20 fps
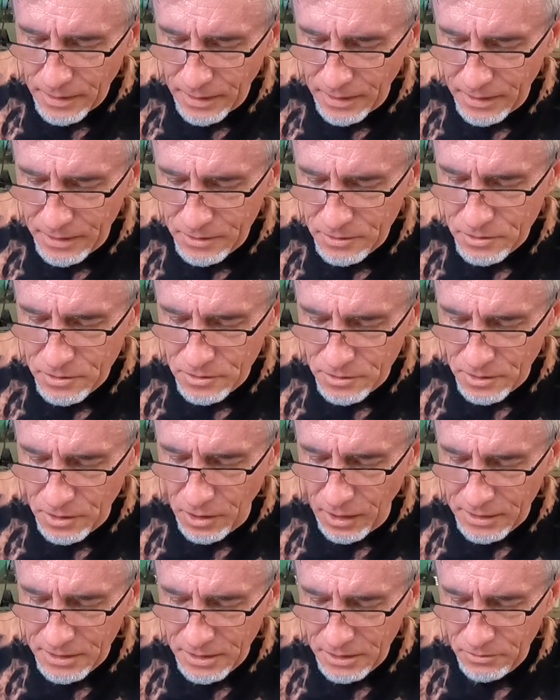is, the
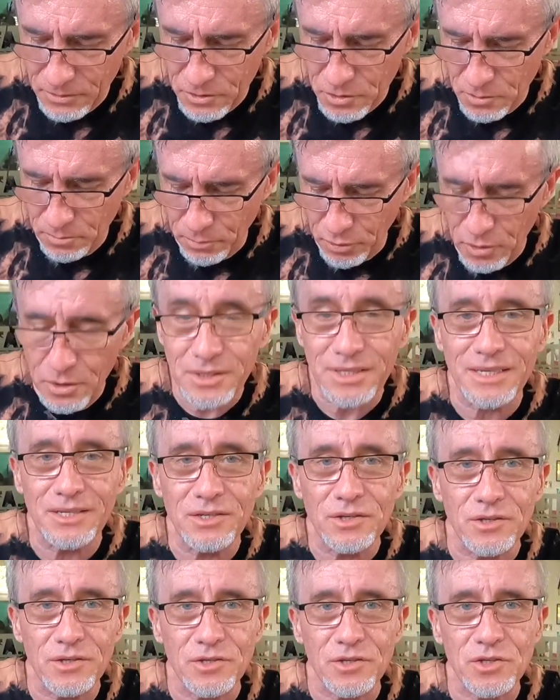idea is you put it
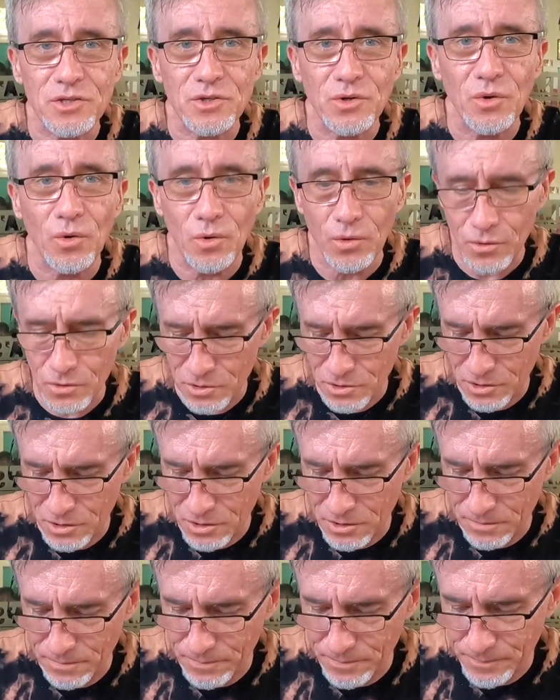into the
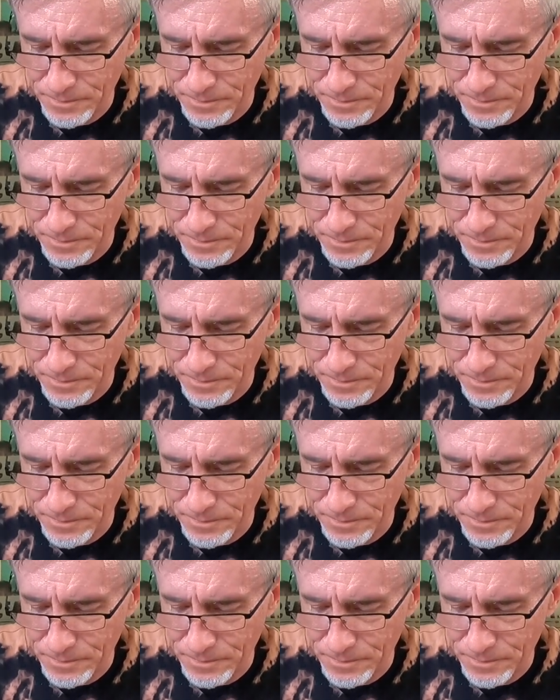sauce.